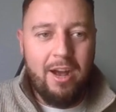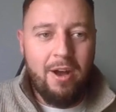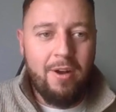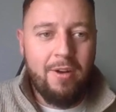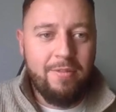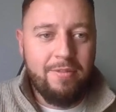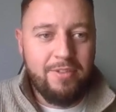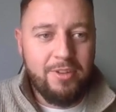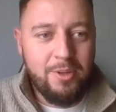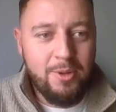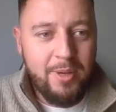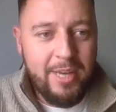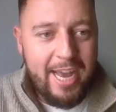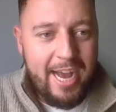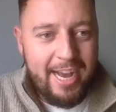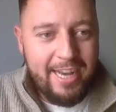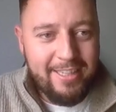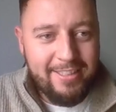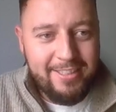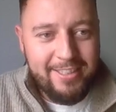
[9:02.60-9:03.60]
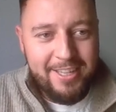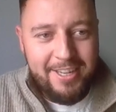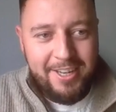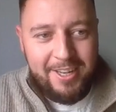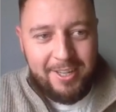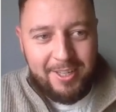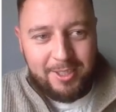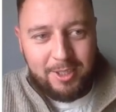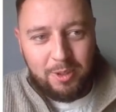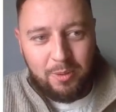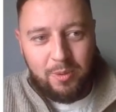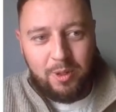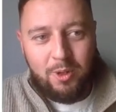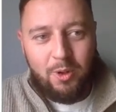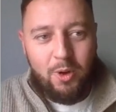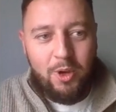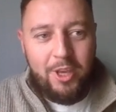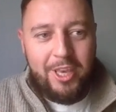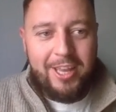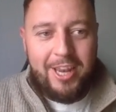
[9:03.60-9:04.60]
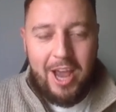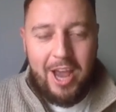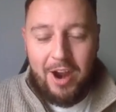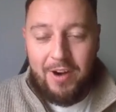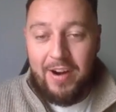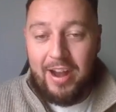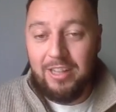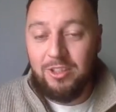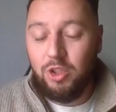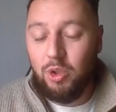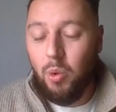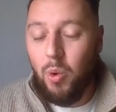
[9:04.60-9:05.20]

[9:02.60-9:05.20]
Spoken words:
out for you guys. So we're looking at around